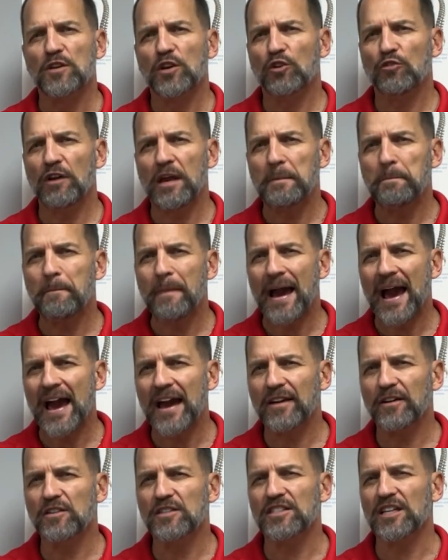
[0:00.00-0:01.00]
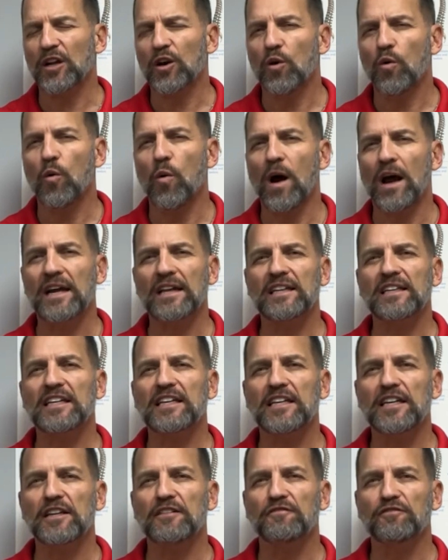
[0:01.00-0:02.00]
create patterns that quietly
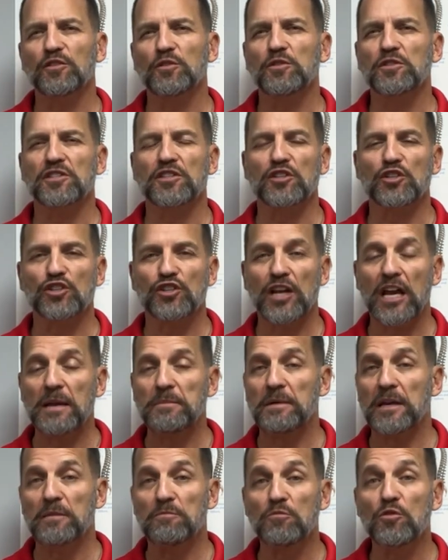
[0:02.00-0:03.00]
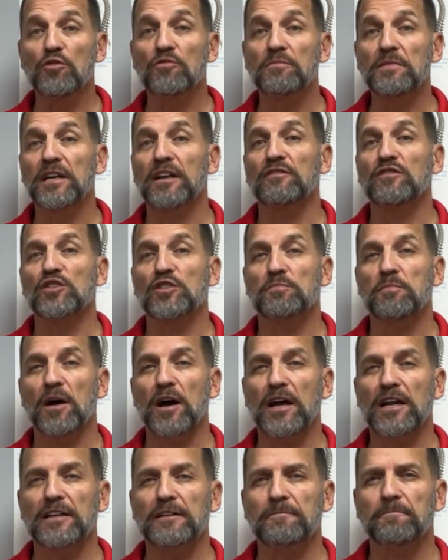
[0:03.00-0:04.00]
influence the shape and movement of the
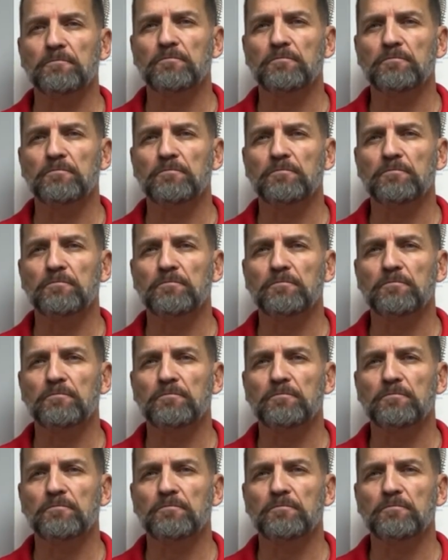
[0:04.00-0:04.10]
spine.